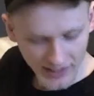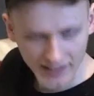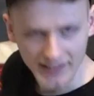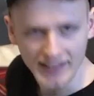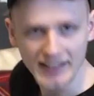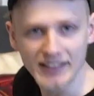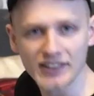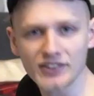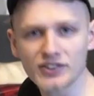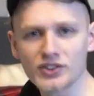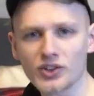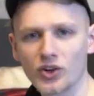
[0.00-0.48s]
has
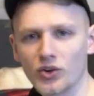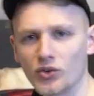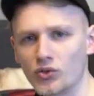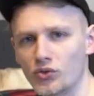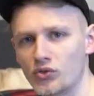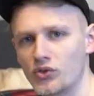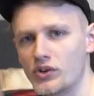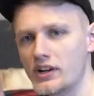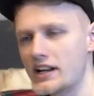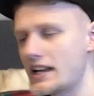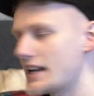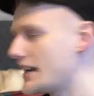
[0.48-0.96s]
got
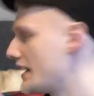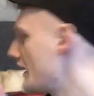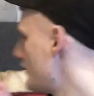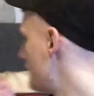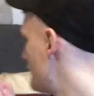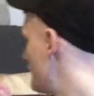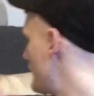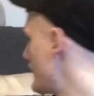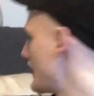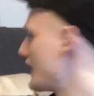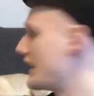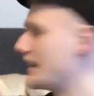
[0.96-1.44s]
really
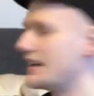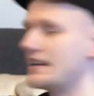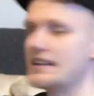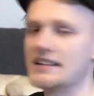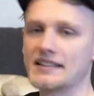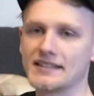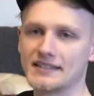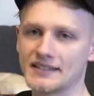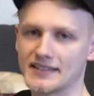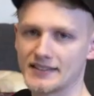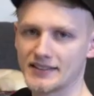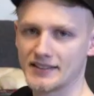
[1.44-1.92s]
big
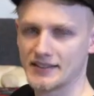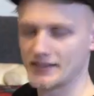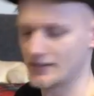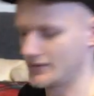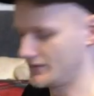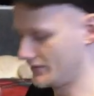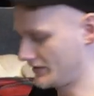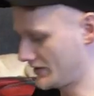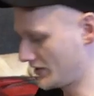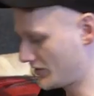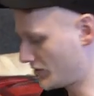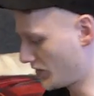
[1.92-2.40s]
ears. He's
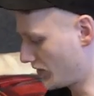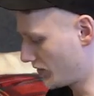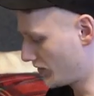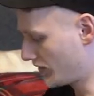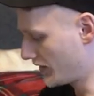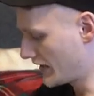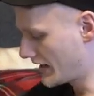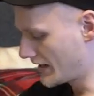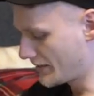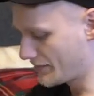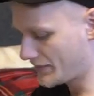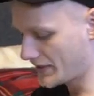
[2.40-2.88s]
got really
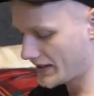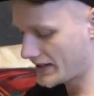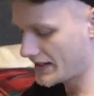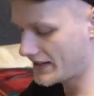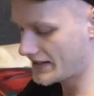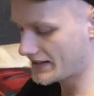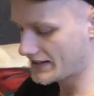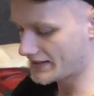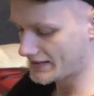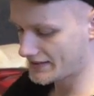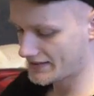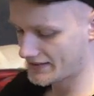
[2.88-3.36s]
big
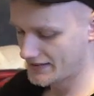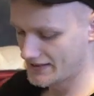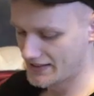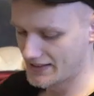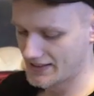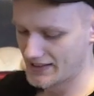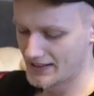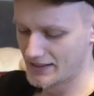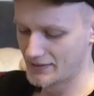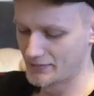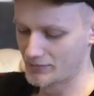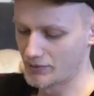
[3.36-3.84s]
ears.
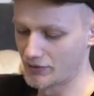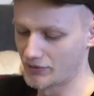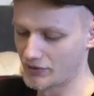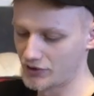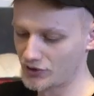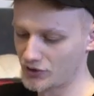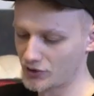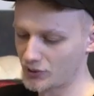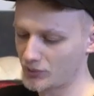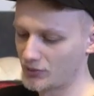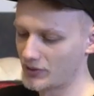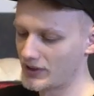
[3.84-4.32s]
But for some
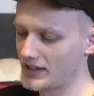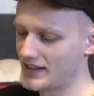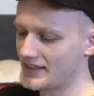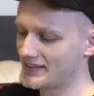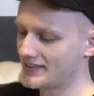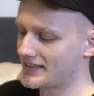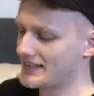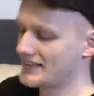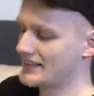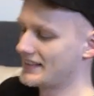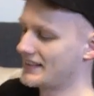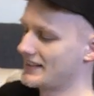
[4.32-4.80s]
reason,
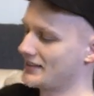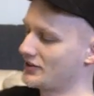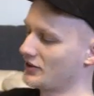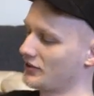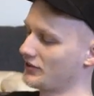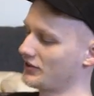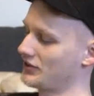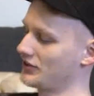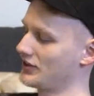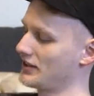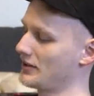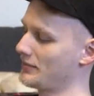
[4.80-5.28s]
it's
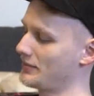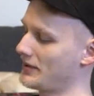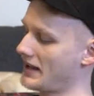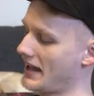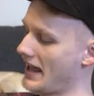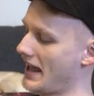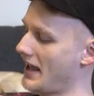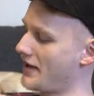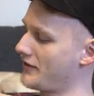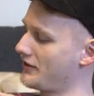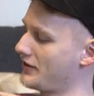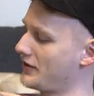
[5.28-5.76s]
obviously a bit
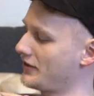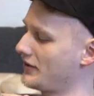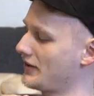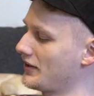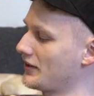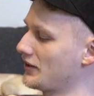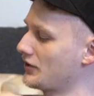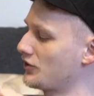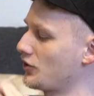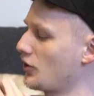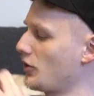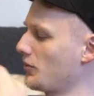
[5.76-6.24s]
heavier at the
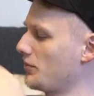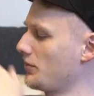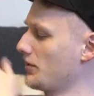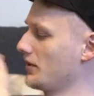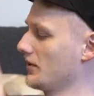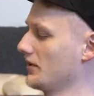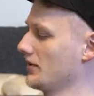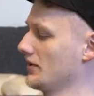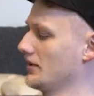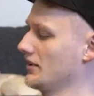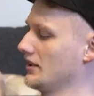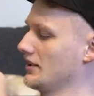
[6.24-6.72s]
top.
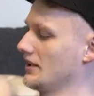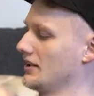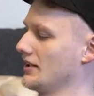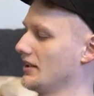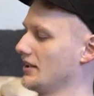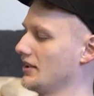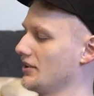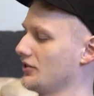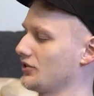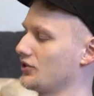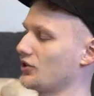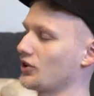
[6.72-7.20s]

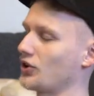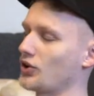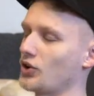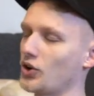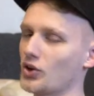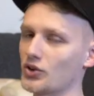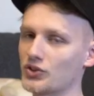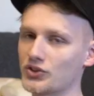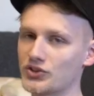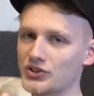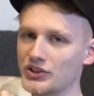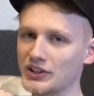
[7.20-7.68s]
So it
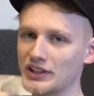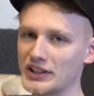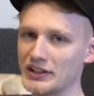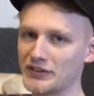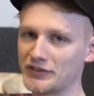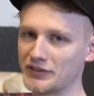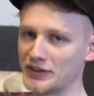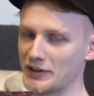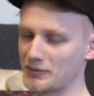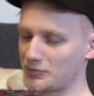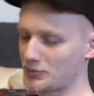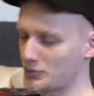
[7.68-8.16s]
constantly
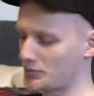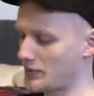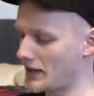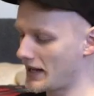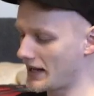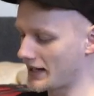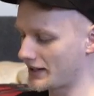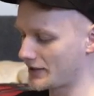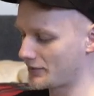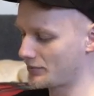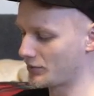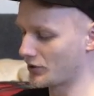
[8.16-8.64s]
flips back,
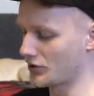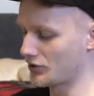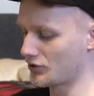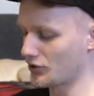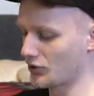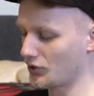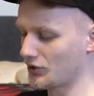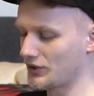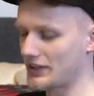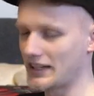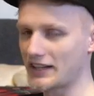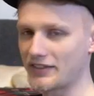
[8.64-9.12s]
but it's
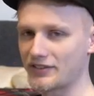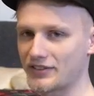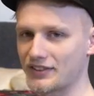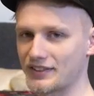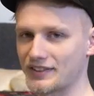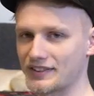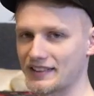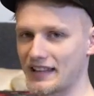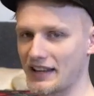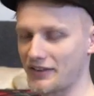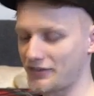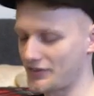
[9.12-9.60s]
only ever his
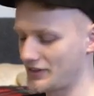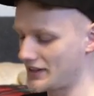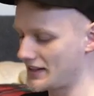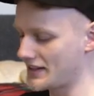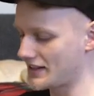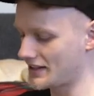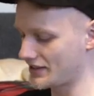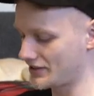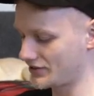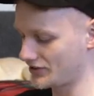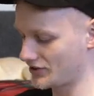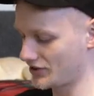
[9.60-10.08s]
left ear.
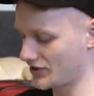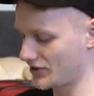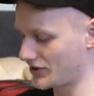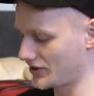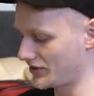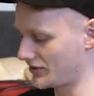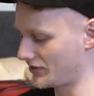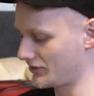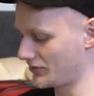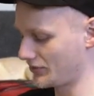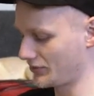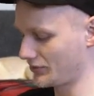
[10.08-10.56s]
So
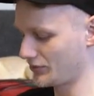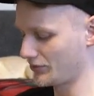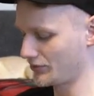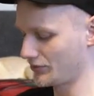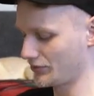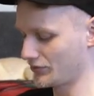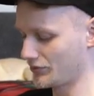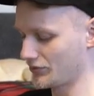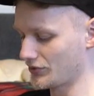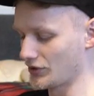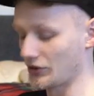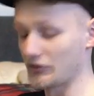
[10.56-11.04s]

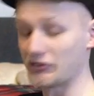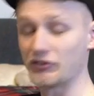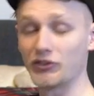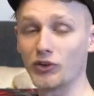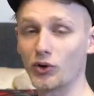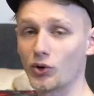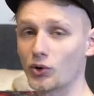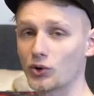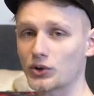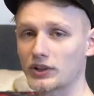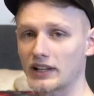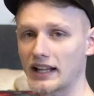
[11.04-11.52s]
the fold
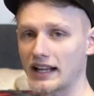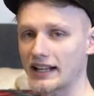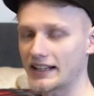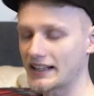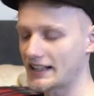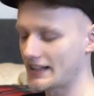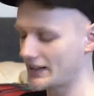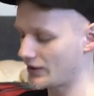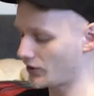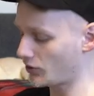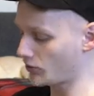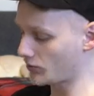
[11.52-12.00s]
line in it
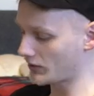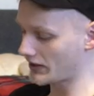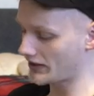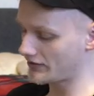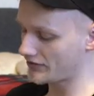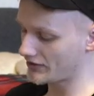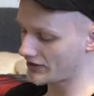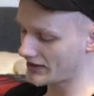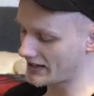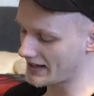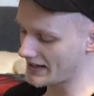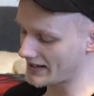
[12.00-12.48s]
or whatever it
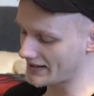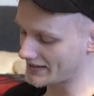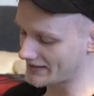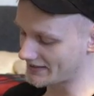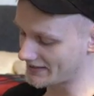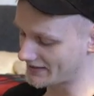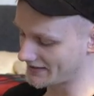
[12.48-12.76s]
is